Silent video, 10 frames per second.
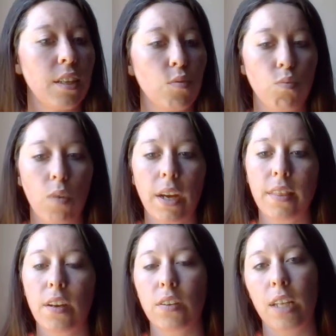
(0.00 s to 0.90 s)
That's right
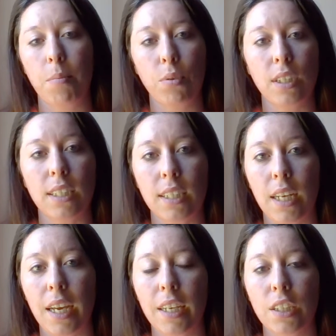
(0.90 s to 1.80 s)
there in that preteen
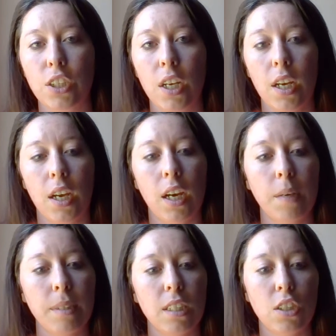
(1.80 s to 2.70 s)
age.
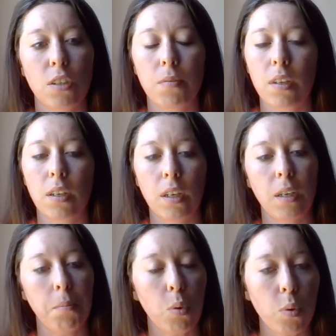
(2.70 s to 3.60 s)
It's such an
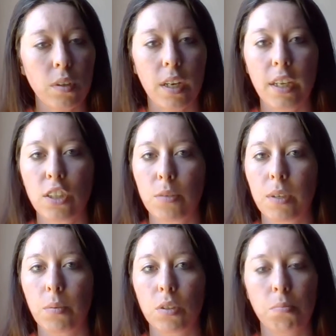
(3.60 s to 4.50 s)
important age to
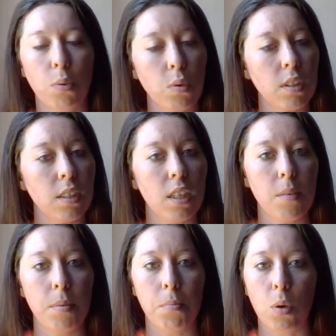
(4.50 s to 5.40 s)
be able to pour into
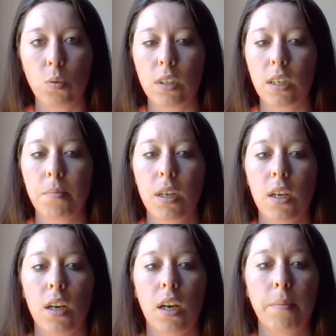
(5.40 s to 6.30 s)
them and mold them.
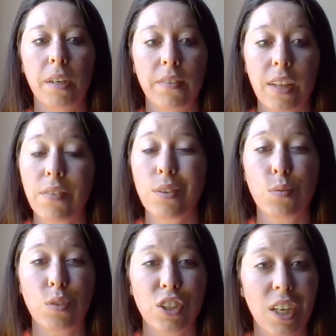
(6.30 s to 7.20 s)
And if they feel
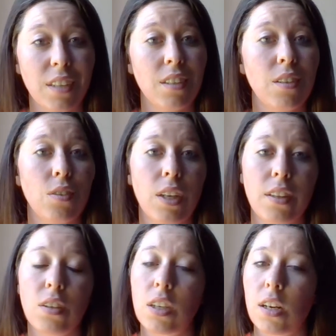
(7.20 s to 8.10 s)
rejected or like
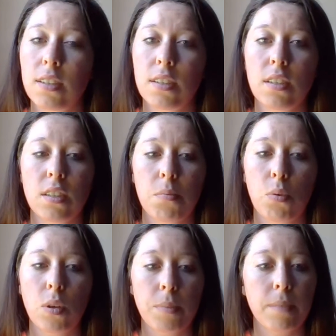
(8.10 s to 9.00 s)
they're a constant
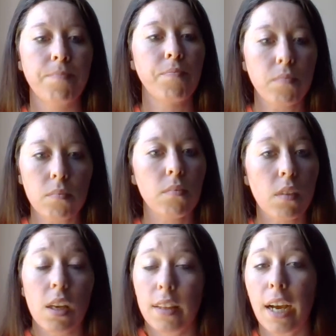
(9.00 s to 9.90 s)
disappointment,
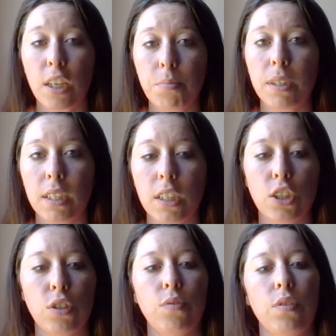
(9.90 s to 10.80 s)
that could be an
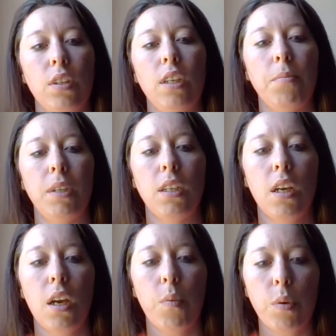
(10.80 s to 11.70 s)
issue for them. And
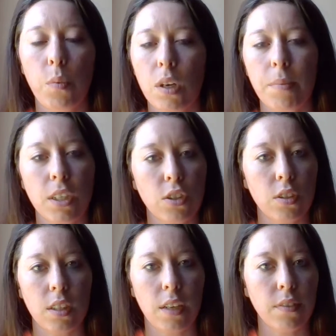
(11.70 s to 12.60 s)
we want to make sure
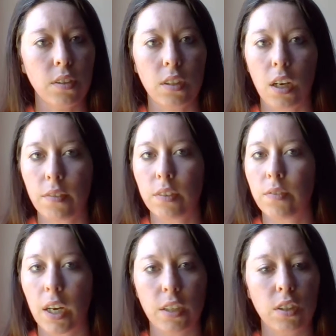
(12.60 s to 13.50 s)
that they feel loved and
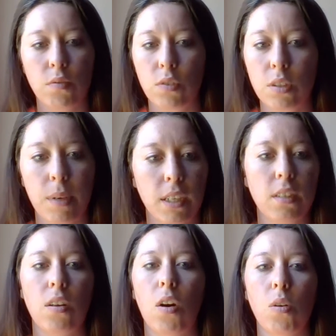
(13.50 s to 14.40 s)
valued and
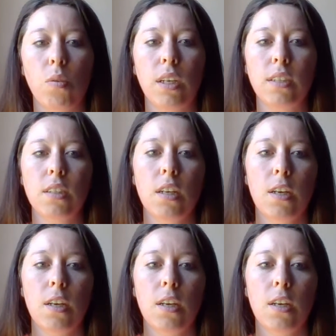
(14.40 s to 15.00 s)
respected always.